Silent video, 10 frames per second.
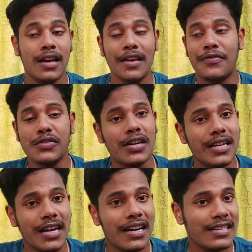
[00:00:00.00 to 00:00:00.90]
if you
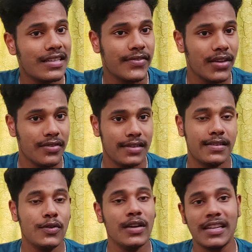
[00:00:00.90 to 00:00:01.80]
study hard this 5
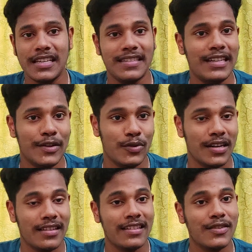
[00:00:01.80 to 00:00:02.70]
years, you can easily do
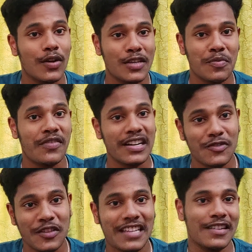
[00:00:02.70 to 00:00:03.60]
that. This college provides
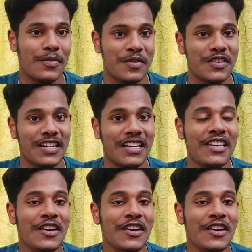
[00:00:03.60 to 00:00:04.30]
you that opportunity.